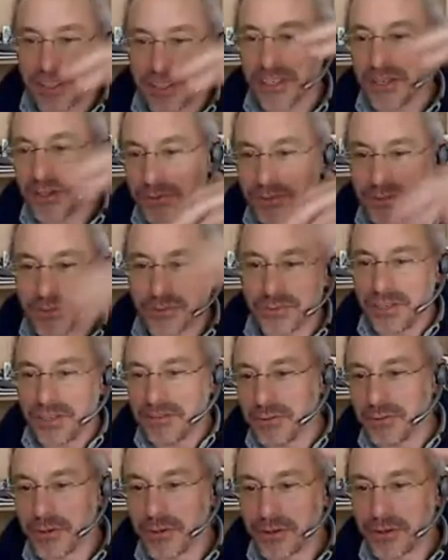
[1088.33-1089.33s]
you know,
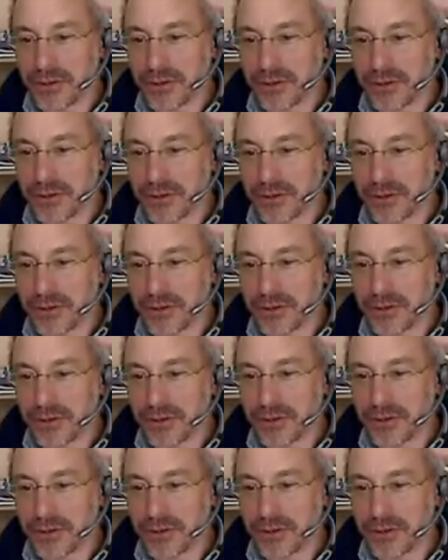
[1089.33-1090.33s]
24 feet.
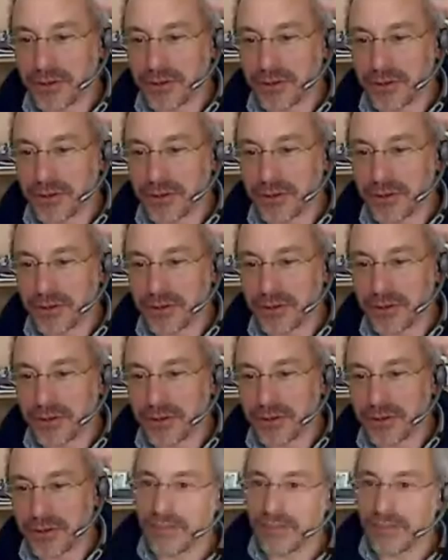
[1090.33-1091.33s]
Uh, but um, in
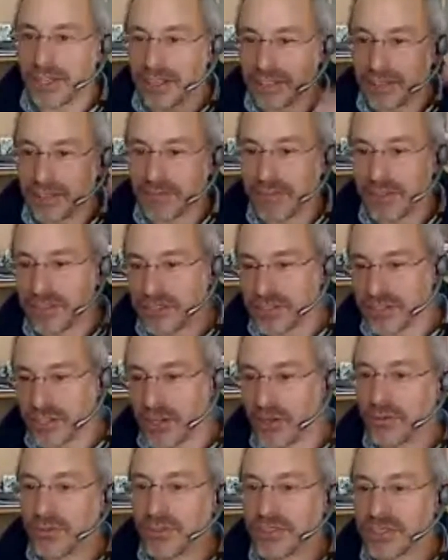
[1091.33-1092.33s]
terms of the different
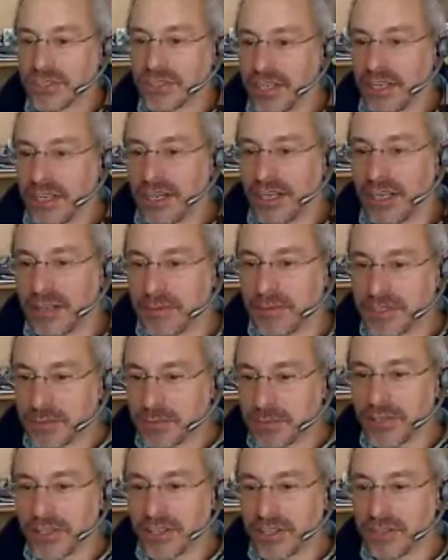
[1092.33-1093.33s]
zones, um, it's a
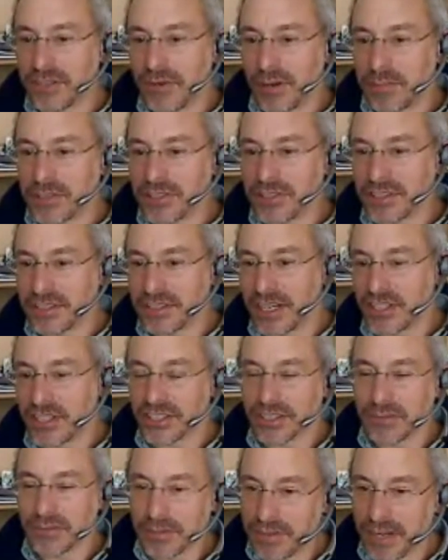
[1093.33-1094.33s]
pretty good
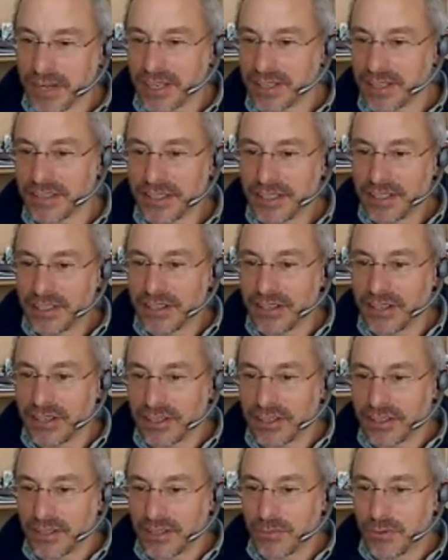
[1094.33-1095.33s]
representation. We've had
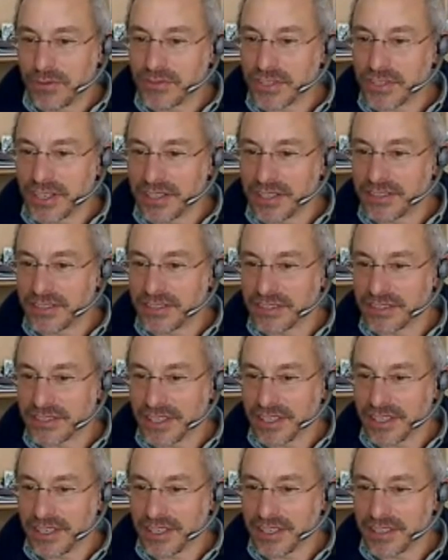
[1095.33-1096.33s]
our, our reef scientists,
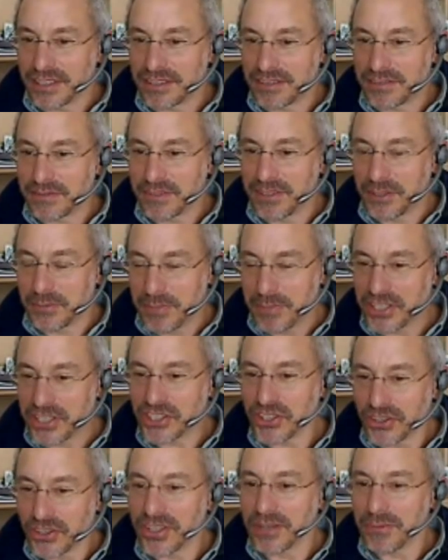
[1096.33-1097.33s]
uh, you know, make
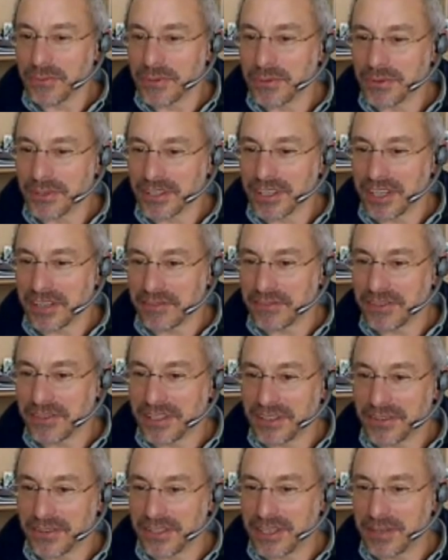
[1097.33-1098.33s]
sure that we were kind of,
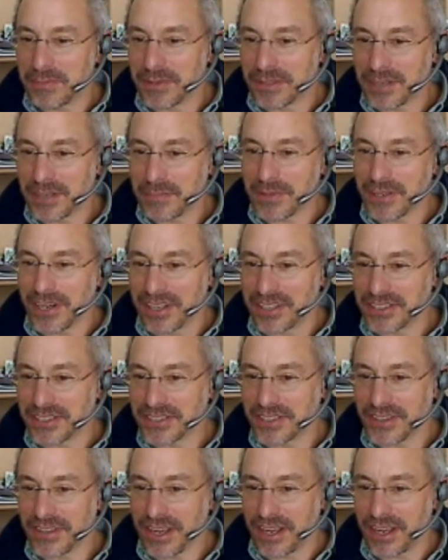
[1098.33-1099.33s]
you know, keeping keeping honest
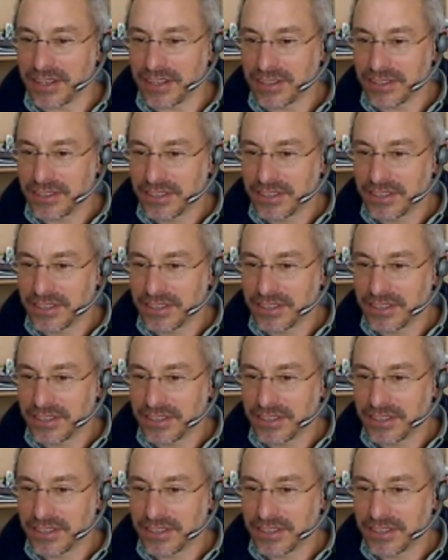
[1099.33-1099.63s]
to that.